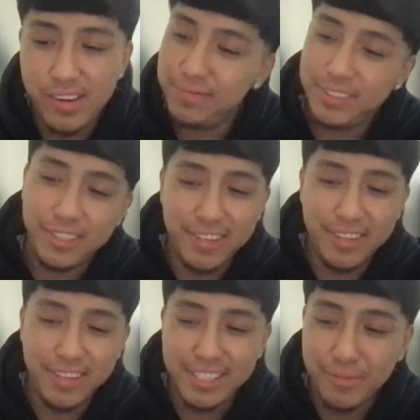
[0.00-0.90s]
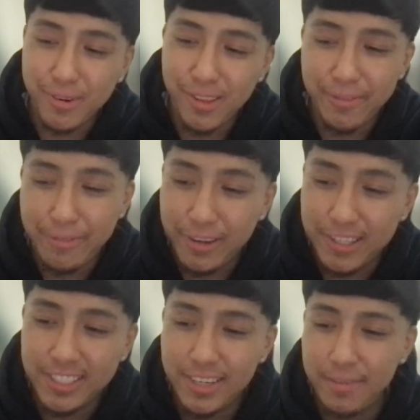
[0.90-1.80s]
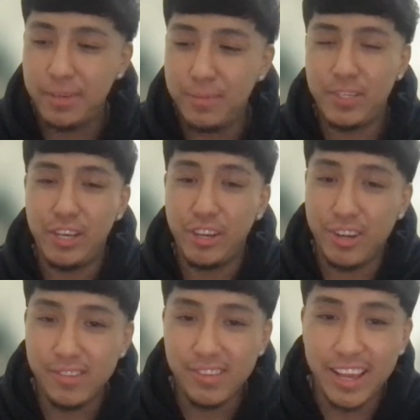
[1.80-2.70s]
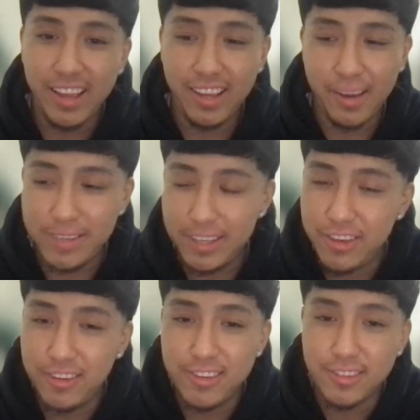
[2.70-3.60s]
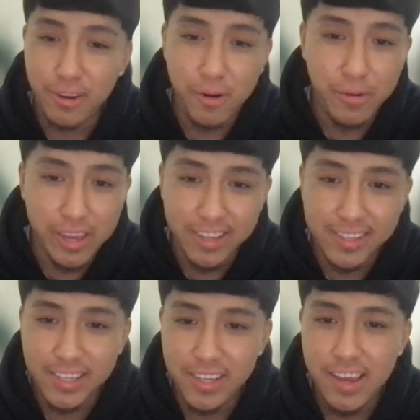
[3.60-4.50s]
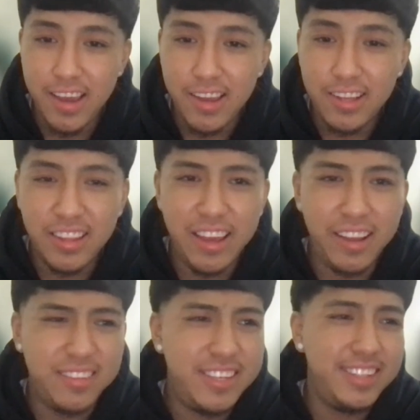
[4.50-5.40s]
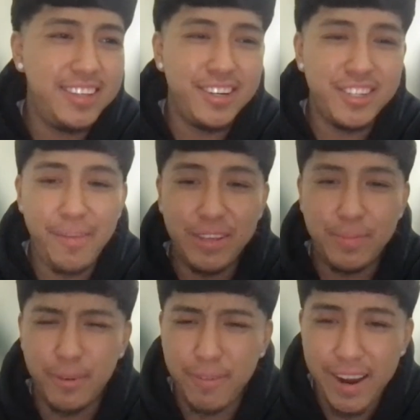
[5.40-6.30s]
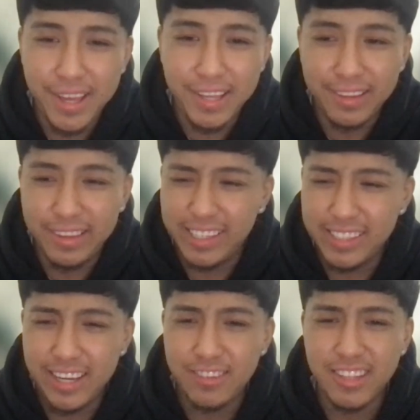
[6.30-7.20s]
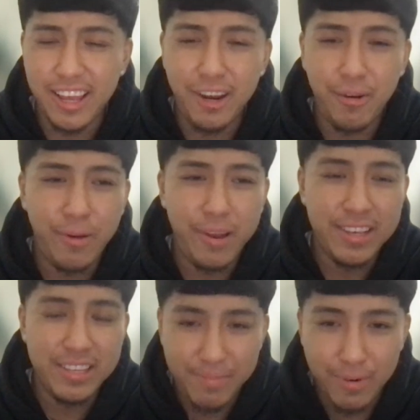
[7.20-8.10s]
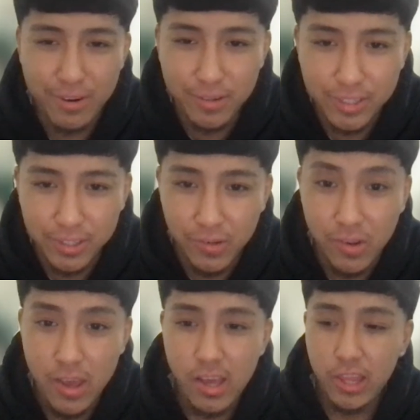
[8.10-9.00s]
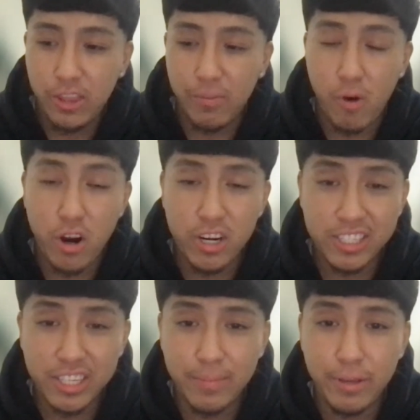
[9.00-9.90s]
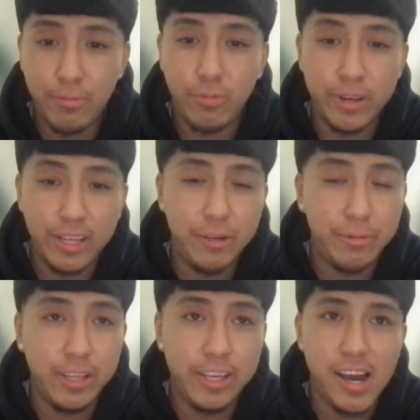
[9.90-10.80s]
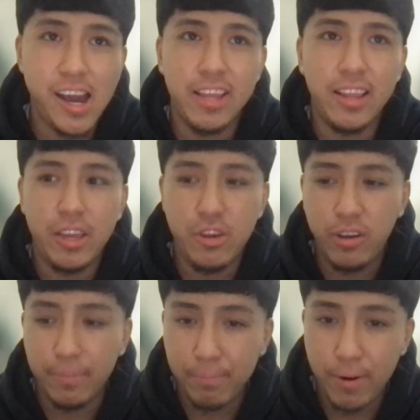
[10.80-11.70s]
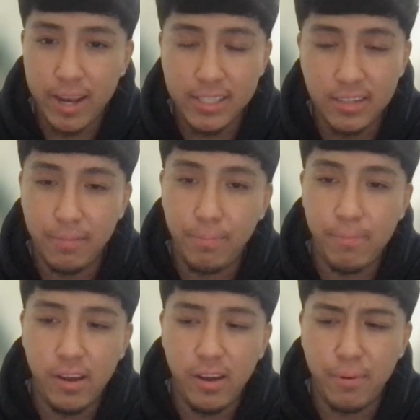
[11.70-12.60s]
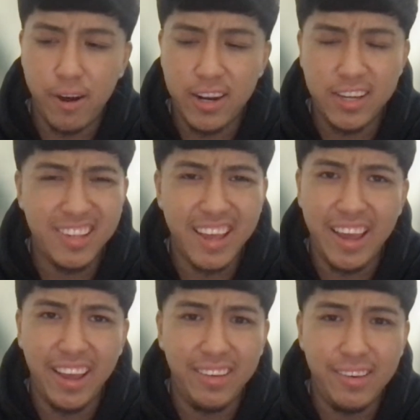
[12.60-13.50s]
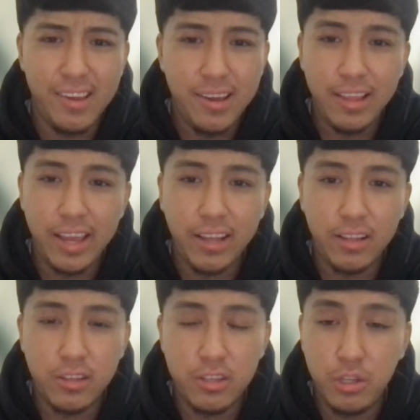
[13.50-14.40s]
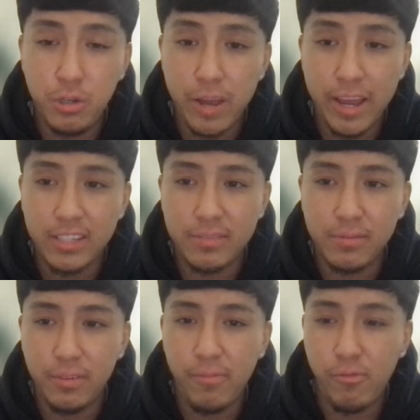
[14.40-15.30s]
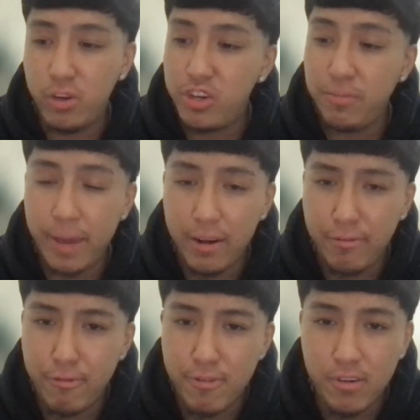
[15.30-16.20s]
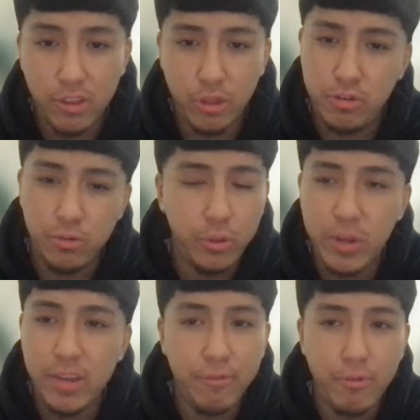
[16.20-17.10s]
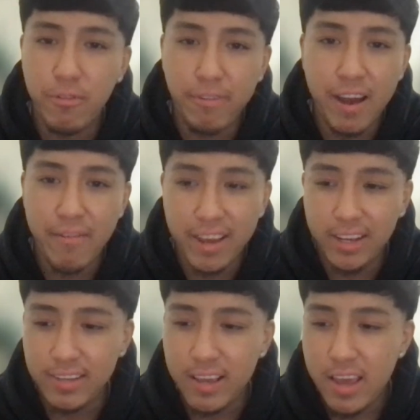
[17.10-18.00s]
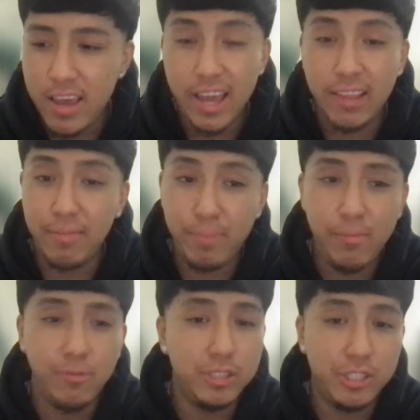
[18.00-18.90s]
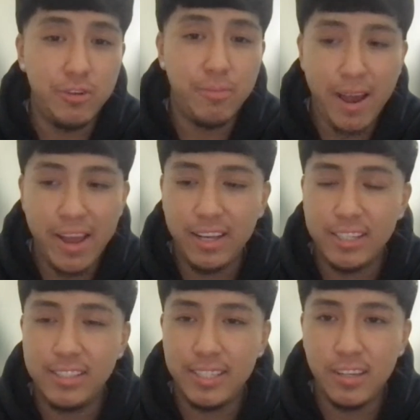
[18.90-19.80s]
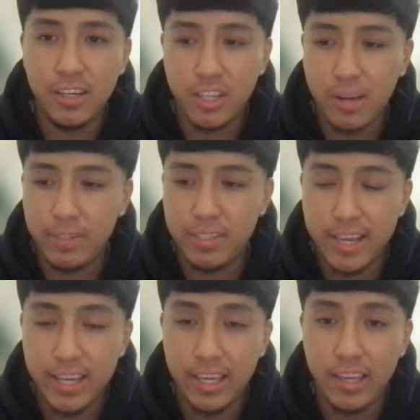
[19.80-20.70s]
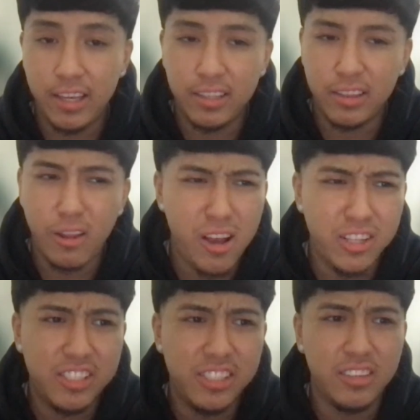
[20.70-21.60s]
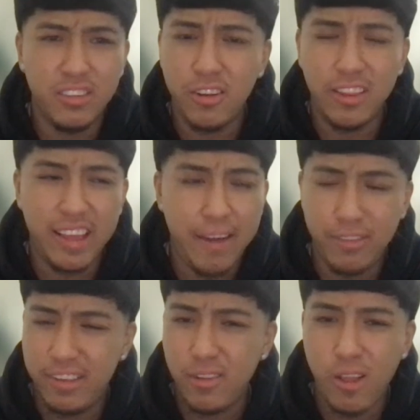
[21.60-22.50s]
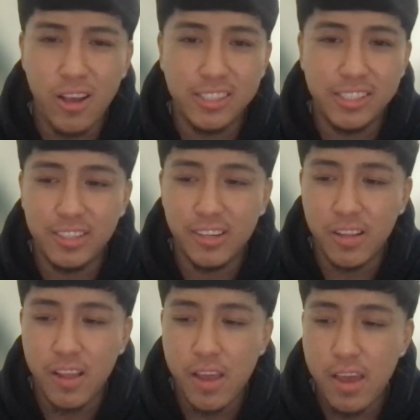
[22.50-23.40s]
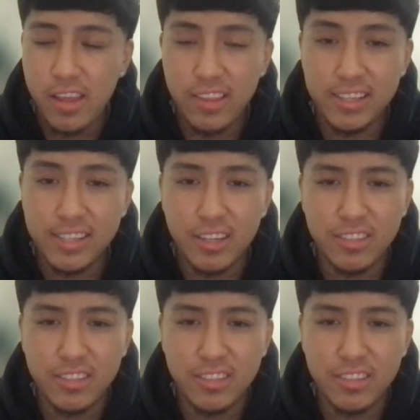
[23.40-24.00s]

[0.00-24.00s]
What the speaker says: So this is where all the fun stuff comes in, Like I'm telling you, it's so easy. Like TikTok Shop is providing discounts like crazy, bro. So the margins could be really, really high. Like you could price a product at like 2x what you paid for, 2, 3, 4, 5x, and people will still buy it because TikTok Shop is taking losses on after losses on discounts.